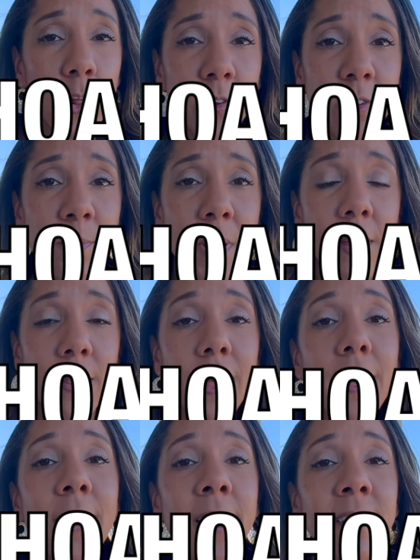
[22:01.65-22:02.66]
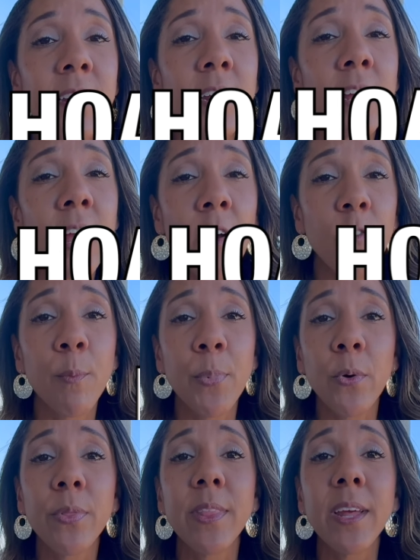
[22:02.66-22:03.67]
a month, and that's going to cover
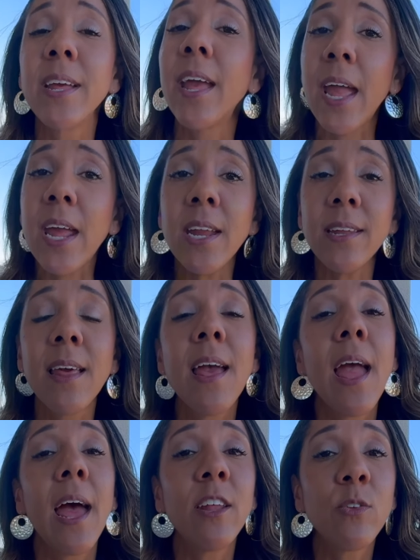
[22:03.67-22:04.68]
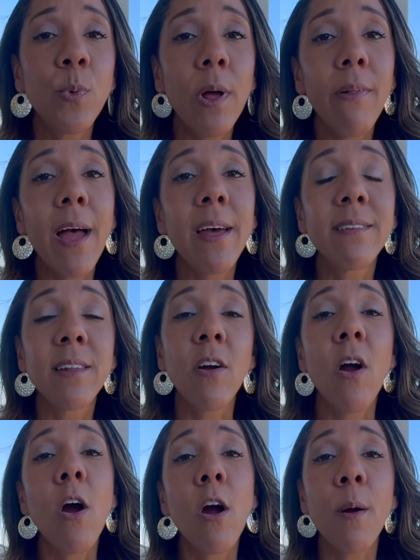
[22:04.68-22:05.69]
both the gate as well as
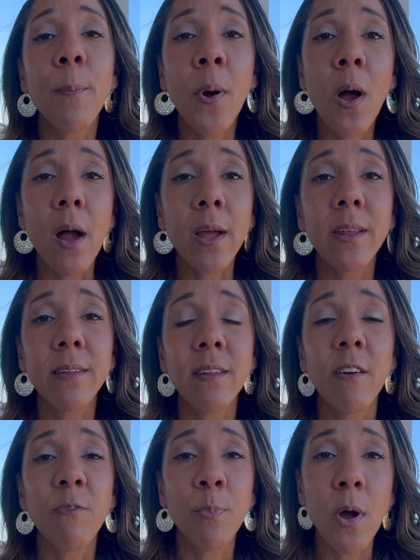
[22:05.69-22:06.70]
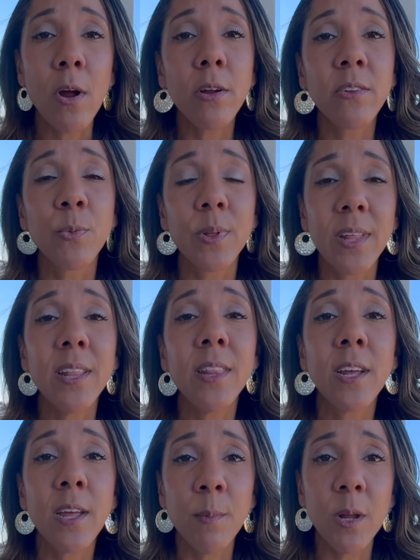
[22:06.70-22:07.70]
there are pockets of parks
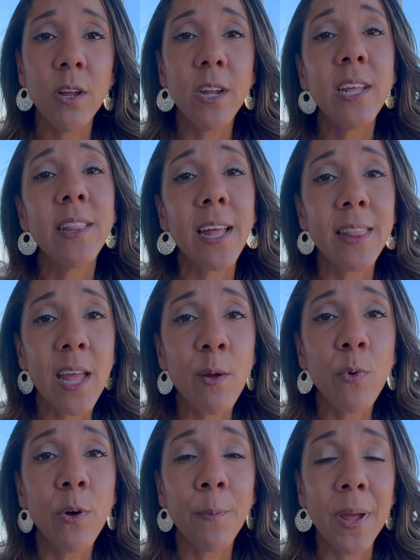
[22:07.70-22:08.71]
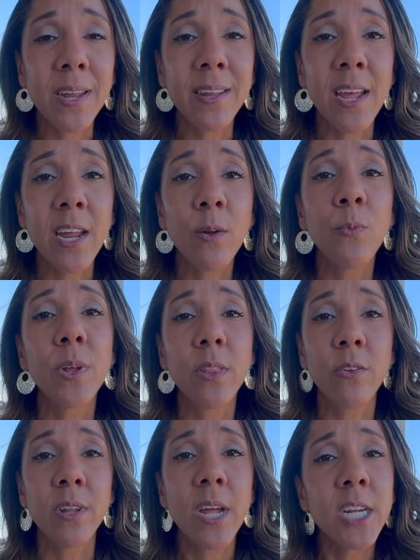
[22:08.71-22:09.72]
within the community that they will maintain with
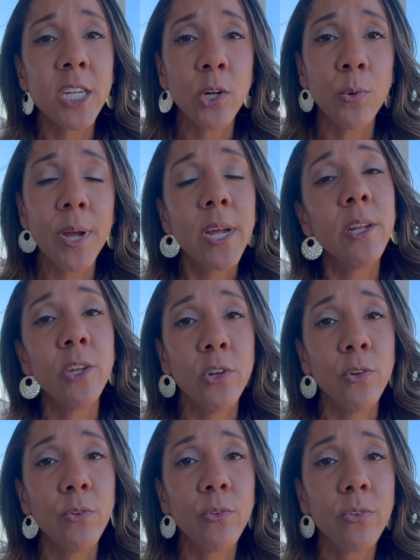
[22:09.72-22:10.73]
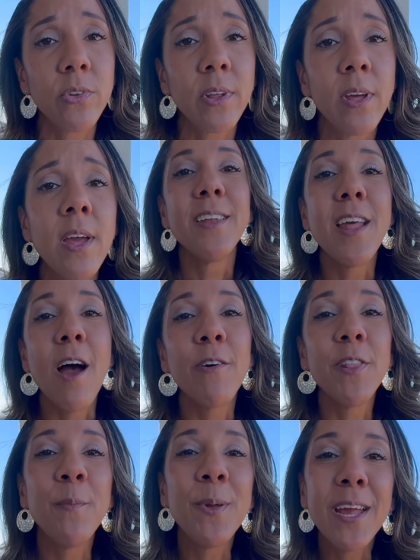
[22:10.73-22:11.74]
those HOA dues. Now
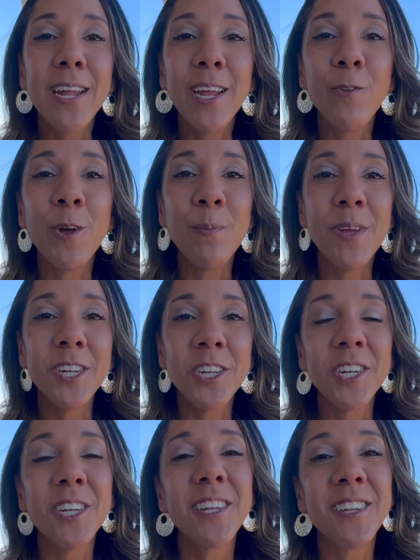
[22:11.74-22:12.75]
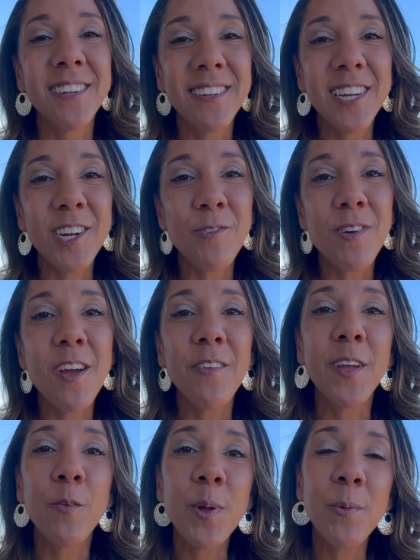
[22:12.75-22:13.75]
in the beginning we mentioned to stick
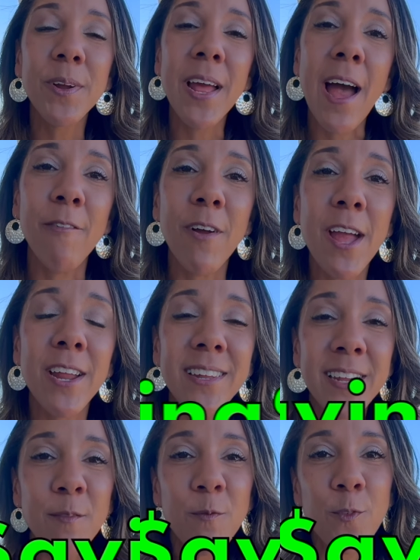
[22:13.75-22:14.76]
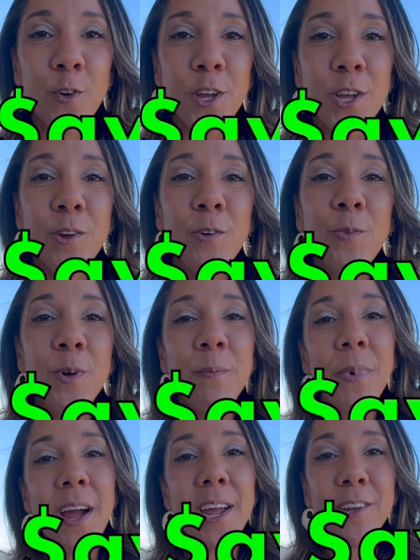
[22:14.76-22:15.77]
around that we would have a tip for you
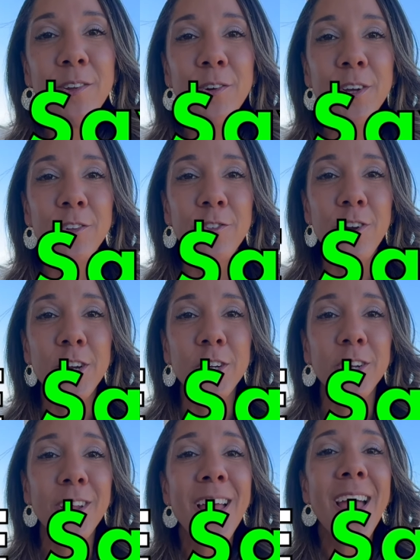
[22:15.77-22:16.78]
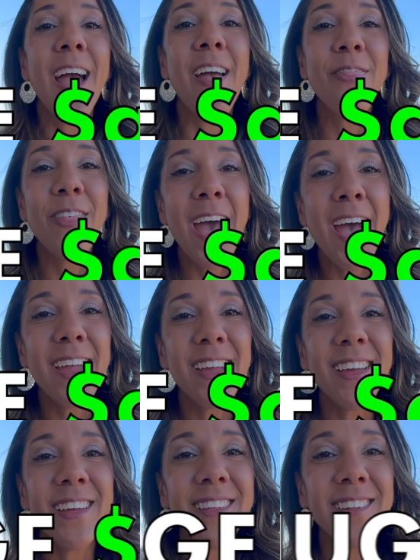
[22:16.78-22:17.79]
when buying new construction, and that
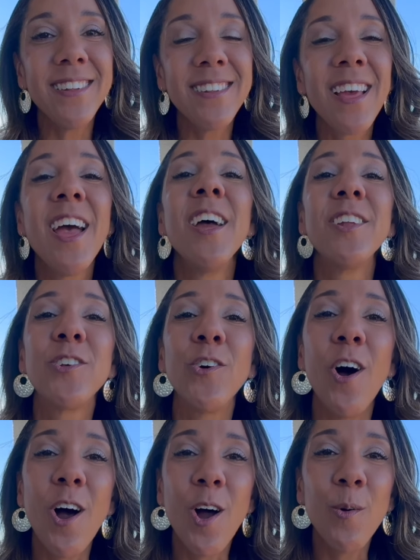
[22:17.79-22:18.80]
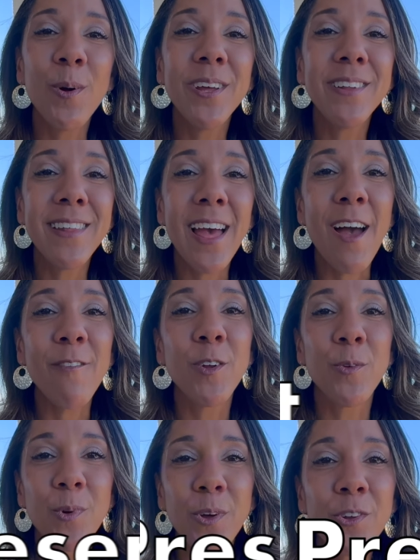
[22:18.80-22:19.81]
is to always have
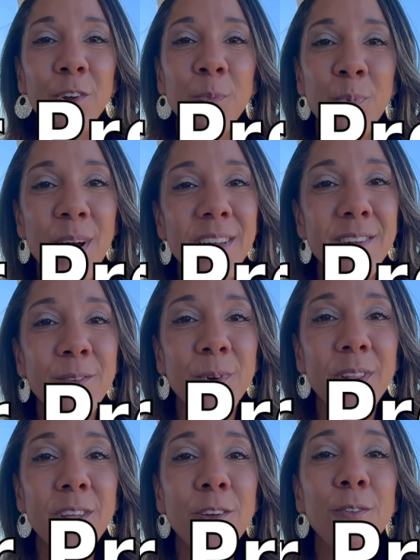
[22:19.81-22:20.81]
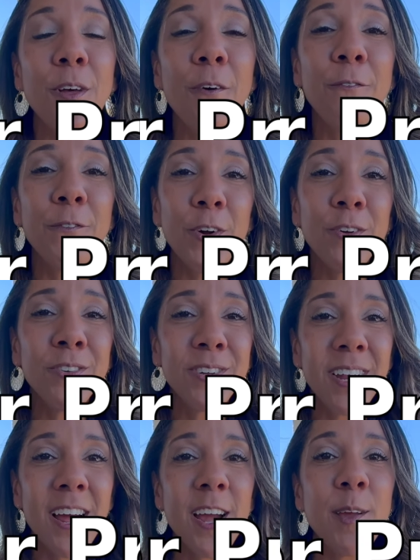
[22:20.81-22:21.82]
your realtor present with you the
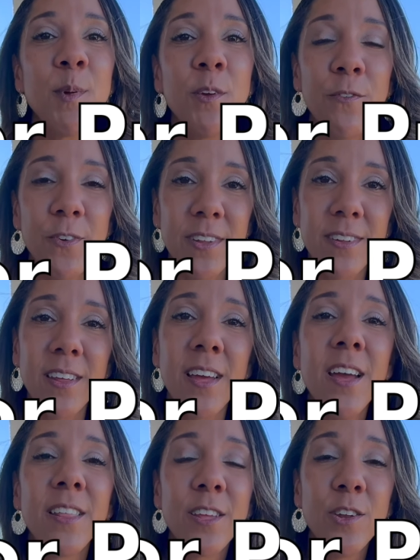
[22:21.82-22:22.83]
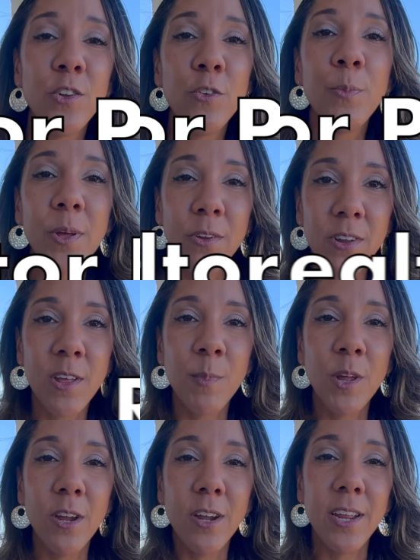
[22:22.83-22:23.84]
first time you visit the new build
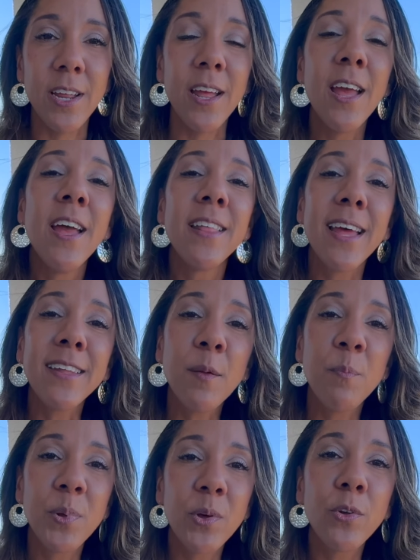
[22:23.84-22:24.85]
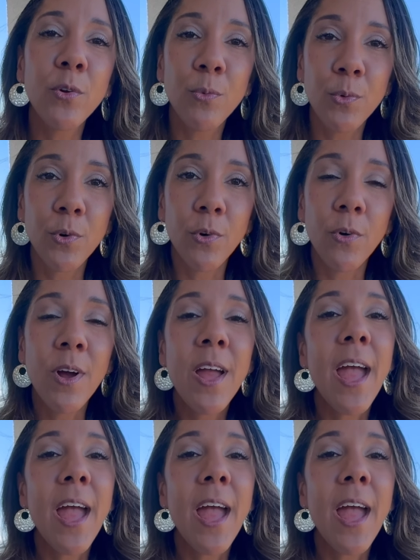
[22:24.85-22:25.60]
community. That's a builder rule,